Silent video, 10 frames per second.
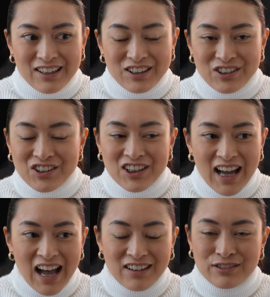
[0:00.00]
you're gonna
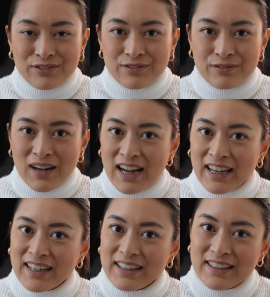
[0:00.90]
have to
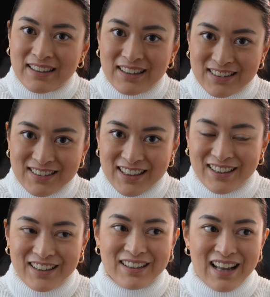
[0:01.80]
find a
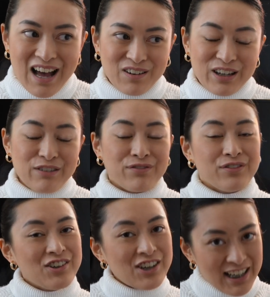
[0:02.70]
sink. Now, if
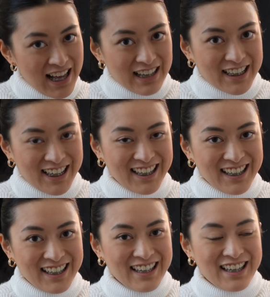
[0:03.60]
you're
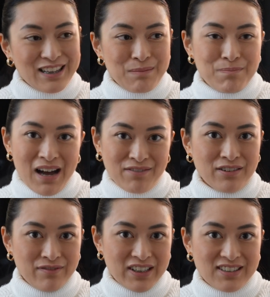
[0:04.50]
lucky, the
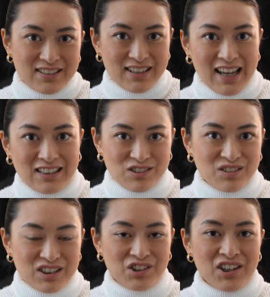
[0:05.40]
bathroom is just next to
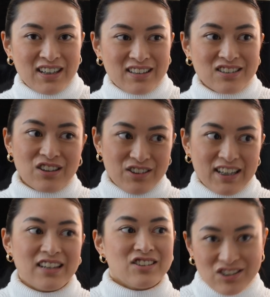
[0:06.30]
the toilet, so you
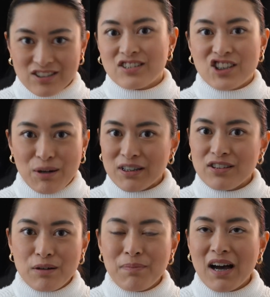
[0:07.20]
can just jump
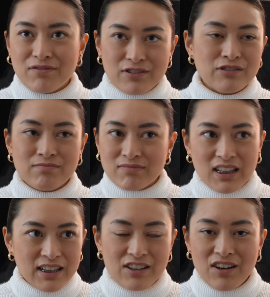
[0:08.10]
into the bathroom,
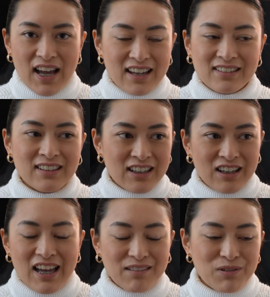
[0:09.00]
clean your hand,
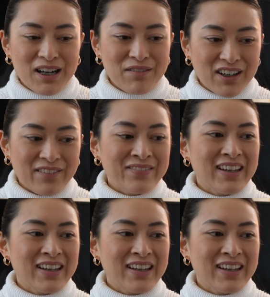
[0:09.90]
and whatever.